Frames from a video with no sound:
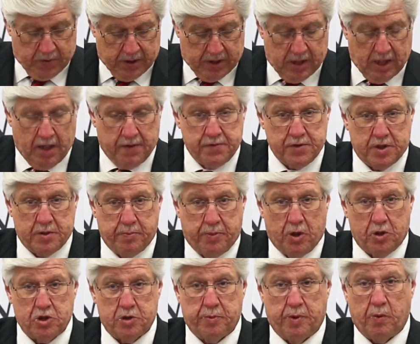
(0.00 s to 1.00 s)
gloves,
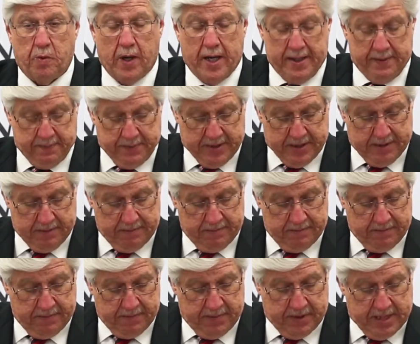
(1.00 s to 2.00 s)
disposable wipes,
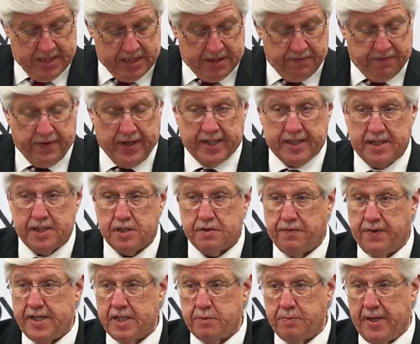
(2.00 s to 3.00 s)
disinfectants,
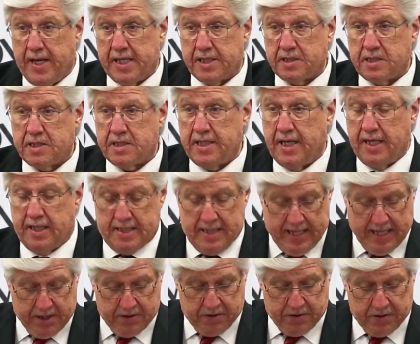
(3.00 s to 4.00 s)
face masks,
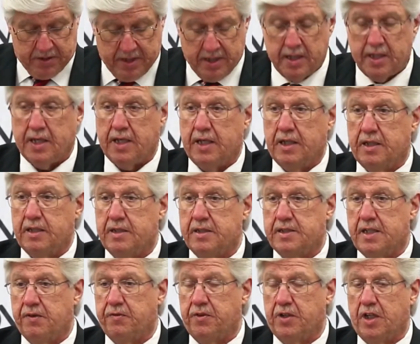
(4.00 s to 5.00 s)
sanitizers, and
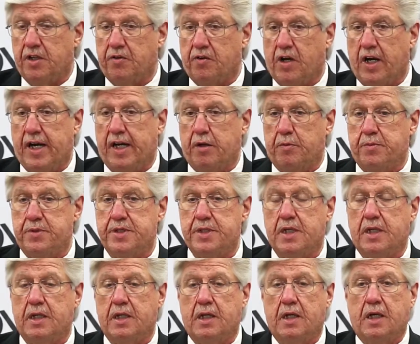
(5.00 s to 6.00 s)
several other items.
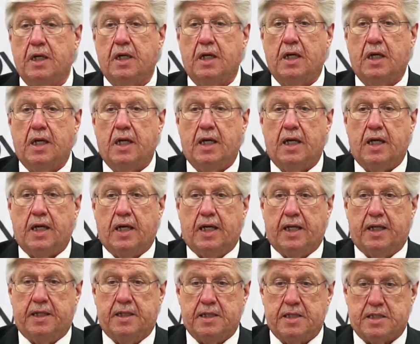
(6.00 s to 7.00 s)

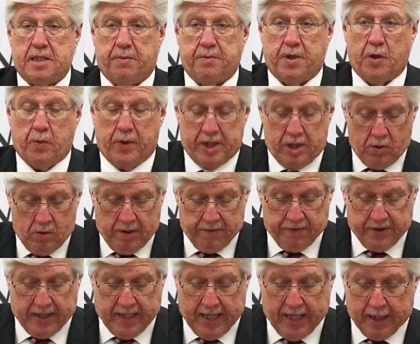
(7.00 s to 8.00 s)
And it's something we do
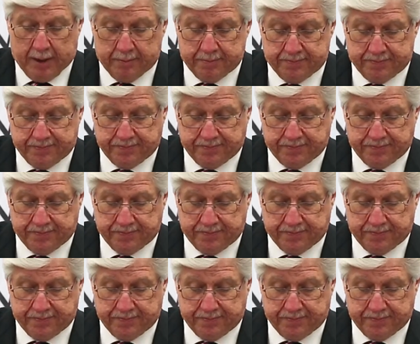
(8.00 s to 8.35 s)
every day.